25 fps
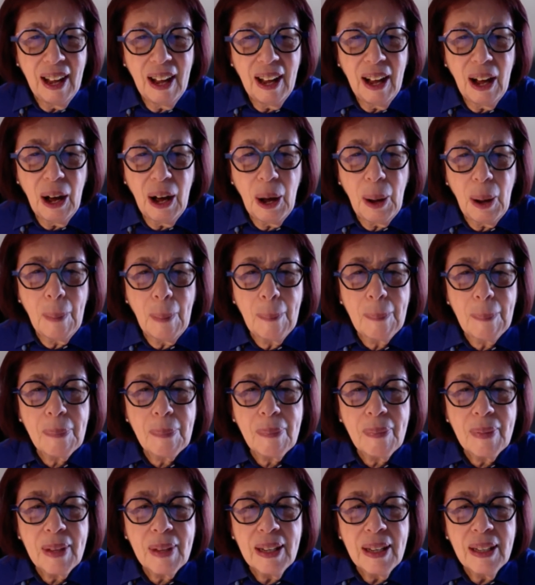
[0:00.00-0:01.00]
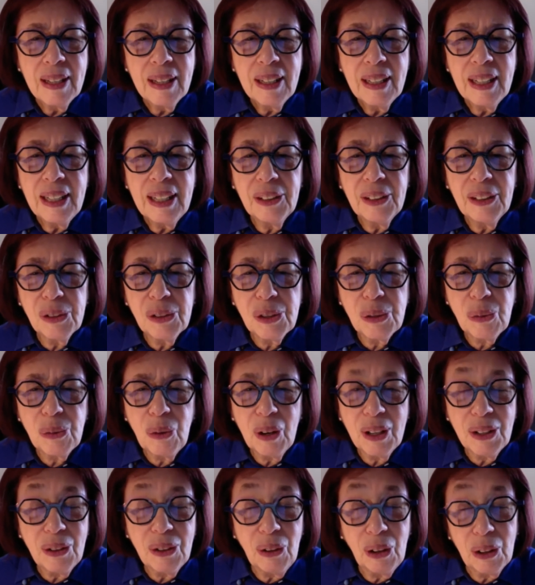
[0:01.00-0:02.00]
Um, here's
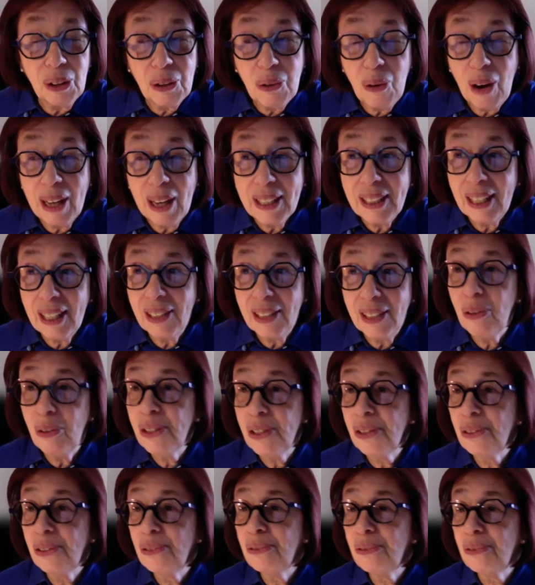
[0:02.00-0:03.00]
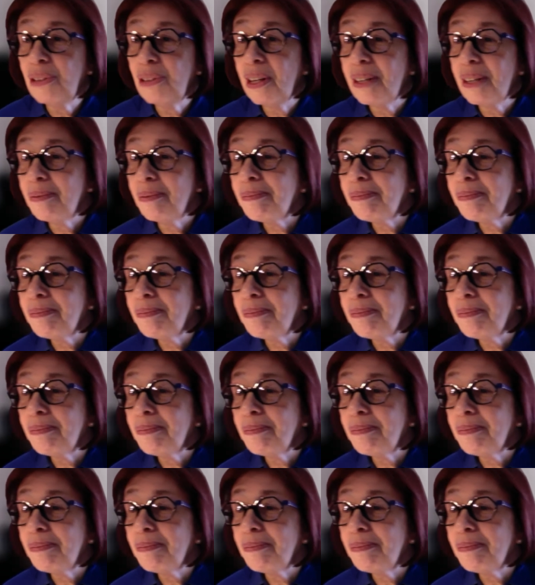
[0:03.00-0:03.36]
one, All Quiet on the Western Front.